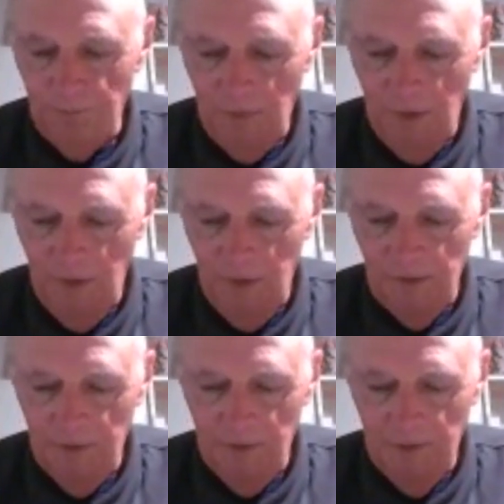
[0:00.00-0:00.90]

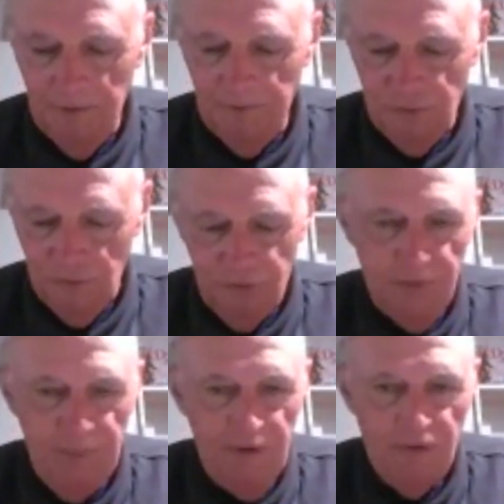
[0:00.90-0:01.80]
And
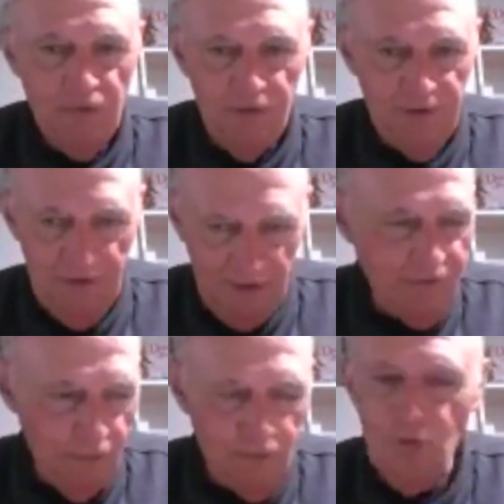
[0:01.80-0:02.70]
Julius passed all the
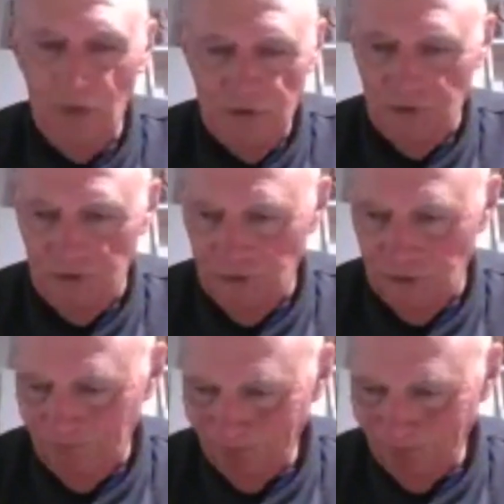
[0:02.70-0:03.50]
tests, all the questions.